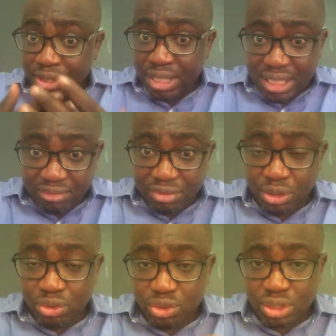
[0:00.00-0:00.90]

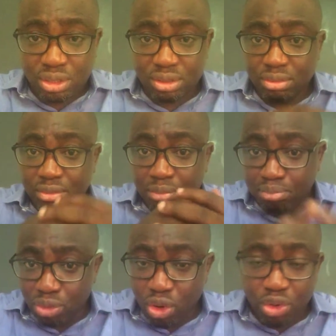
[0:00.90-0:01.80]
interviews,
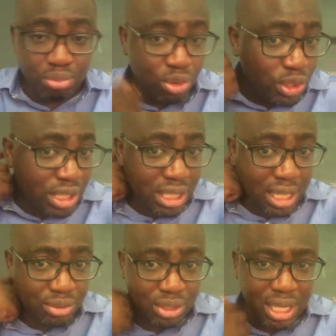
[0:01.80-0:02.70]

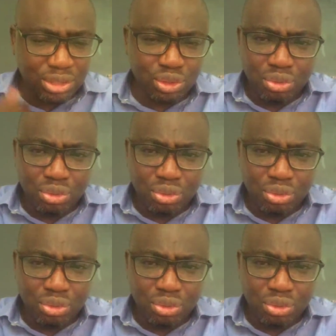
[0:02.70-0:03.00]
onboarding, and all that.